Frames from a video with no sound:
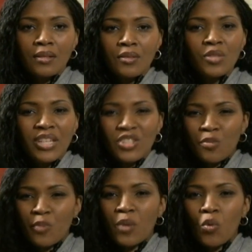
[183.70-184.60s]
Use that to
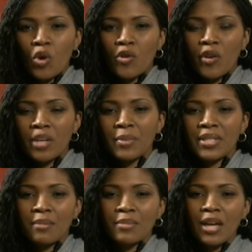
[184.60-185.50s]
spray water on it,
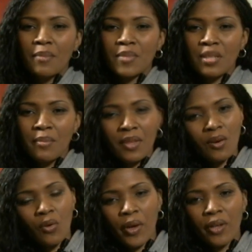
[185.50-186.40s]
but sometimes some of
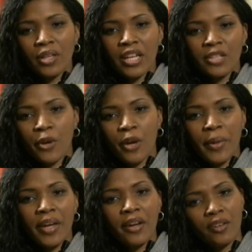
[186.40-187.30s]
the oil that I spray on
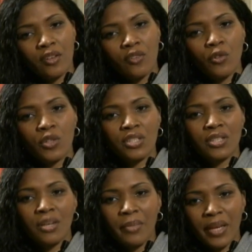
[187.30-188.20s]
my hair, of course,
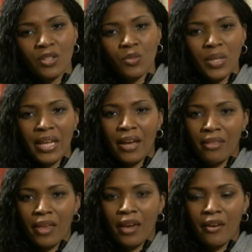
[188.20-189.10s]
is going to make its way
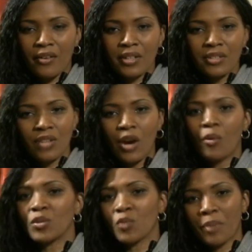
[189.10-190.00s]
down the hair, and so I
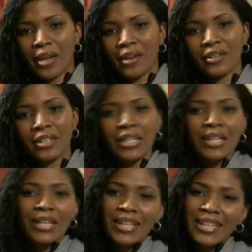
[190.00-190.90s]
always want my hair
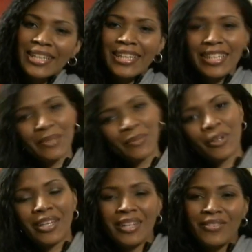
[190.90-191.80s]
clean and
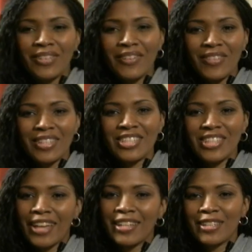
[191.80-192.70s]
pretty and fluffy and
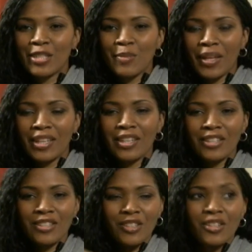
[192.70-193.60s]
shiny and smelling
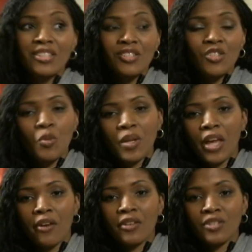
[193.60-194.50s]
good. And so this is human
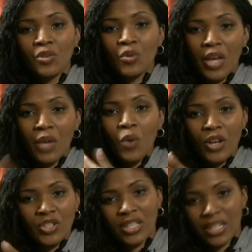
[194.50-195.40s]
hair, and so you can
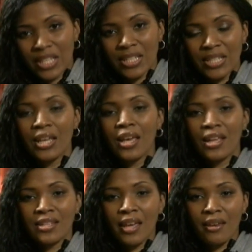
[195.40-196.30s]
wash it and cleanse it
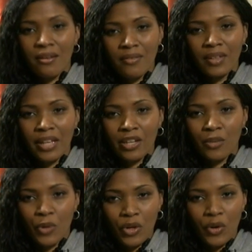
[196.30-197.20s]
and take care of it like
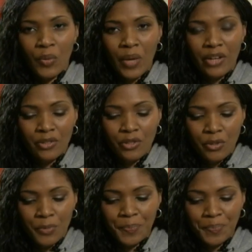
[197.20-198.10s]
it were your own hair
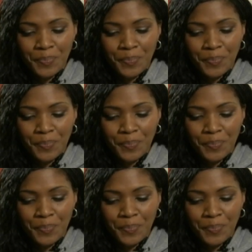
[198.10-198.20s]
too.